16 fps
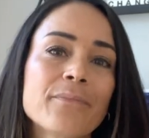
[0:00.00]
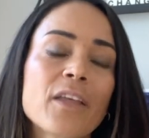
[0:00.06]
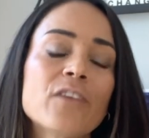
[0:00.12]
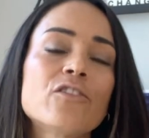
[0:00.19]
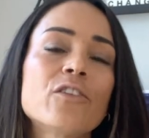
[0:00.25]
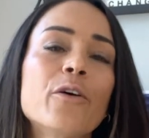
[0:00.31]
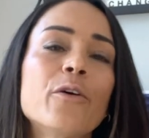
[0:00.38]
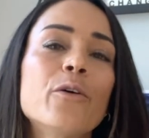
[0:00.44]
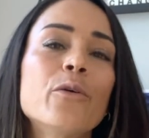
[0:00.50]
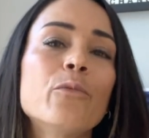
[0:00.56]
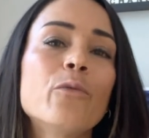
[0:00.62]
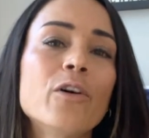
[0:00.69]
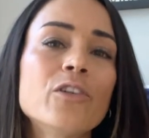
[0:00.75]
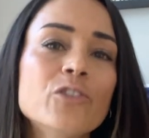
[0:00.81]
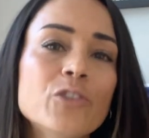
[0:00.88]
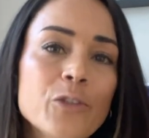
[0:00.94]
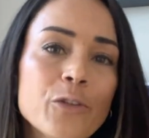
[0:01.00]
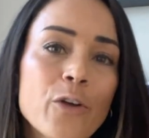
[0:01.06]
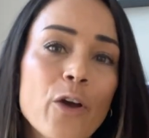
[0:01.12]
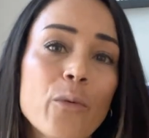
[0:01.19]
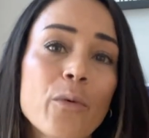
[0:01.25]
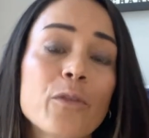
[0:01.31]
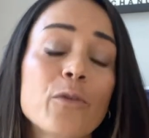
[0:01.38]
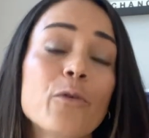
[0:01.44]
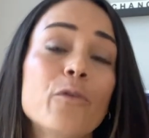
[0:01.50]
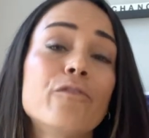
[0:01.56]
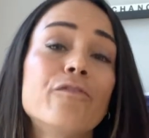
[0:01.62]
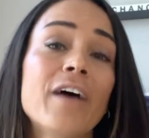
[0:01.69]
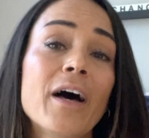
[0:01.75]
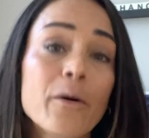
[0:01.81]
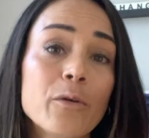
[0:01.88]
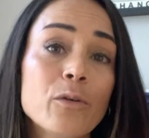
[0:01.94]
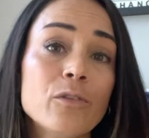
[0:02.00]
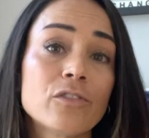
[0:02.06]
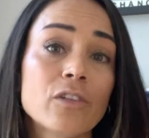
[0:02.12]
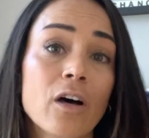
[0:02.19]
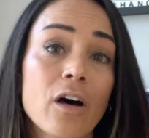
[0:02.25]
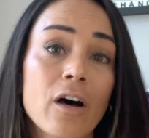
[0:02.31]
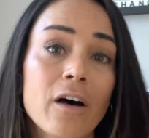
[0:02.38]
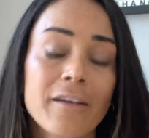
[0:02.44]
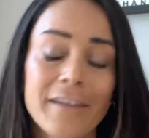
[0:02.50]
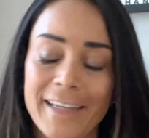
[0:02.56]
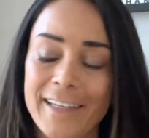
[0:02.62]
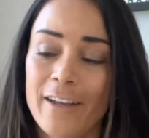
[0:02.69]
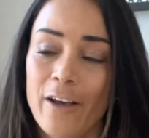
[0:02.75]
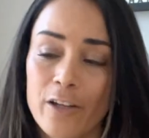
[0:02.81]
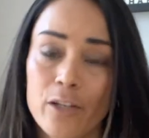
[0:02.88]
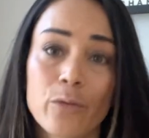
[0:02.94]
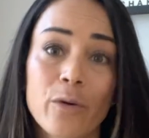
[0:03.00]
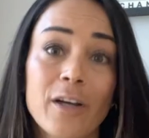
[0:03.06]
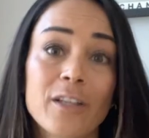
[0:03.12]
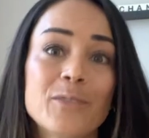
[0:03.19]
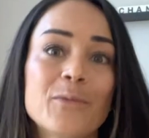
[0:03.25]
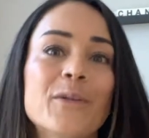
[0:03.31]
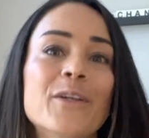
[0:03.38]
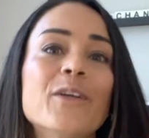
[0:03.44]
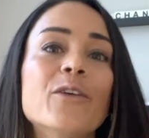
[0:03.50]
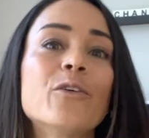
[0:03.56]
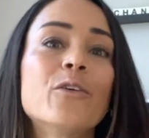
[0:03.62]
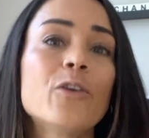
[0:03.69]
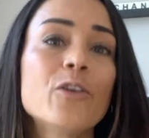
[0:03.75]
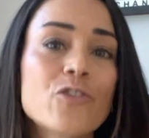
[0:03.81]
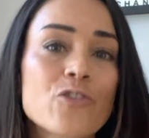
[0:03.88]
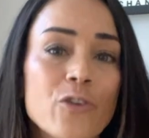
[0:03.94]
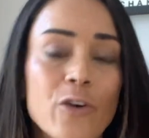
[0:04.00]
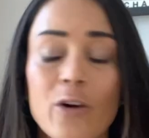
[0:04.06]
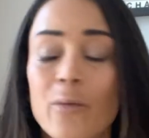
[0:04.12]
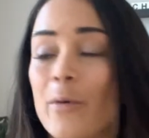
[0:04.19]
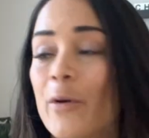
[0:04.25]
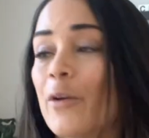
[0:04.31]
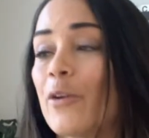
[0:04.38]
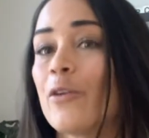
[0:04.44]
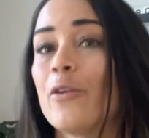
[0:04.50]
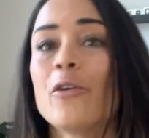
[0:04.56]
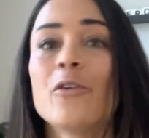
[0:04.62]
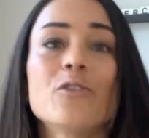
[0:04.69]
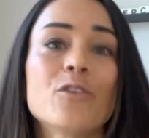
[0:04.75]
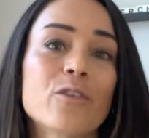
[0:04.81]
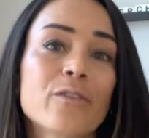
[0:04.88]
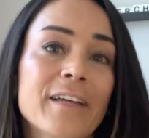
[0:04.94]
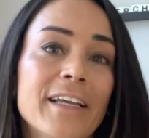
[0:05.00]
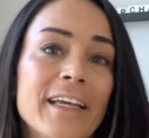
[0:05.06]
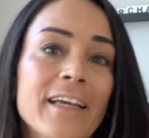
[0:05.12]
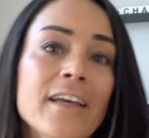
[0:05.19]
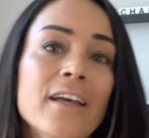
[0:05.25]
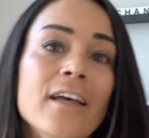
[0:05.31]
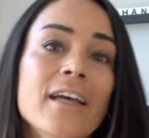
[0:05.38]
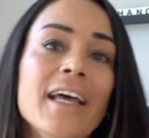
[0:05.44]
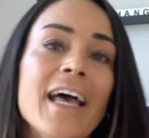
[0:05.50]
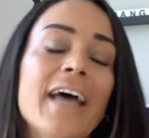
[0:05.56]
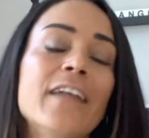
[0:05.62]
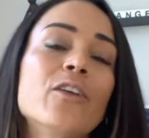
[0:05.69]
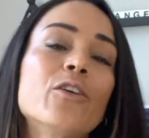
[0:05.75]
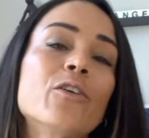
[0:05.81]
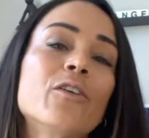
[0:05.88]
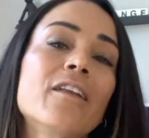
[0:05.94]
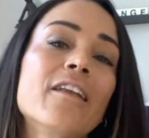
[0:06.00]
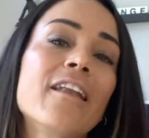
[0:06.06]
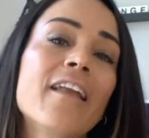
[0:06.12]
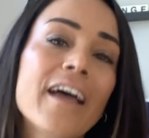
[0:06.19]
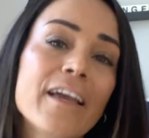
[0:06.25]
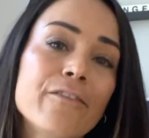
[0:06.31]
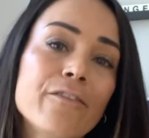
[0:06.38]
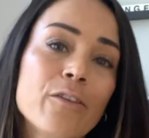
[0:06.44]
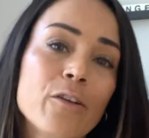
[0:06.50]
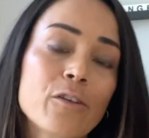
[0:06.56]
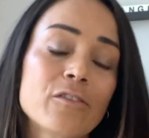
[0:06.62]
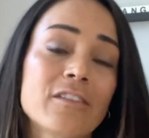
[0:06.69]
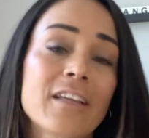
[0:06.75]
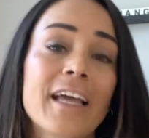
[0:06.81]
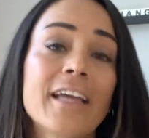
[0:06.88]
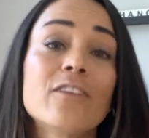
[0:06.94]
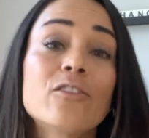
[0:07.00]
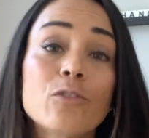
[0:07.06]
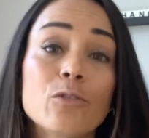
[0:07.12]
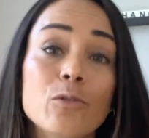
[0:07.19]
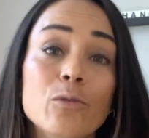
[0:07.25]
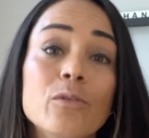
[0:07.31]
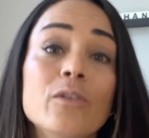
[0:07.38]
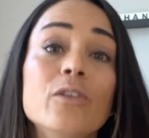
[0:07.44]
So once you know what your values are, in other words, what a good job, a good career, and a good life looks like to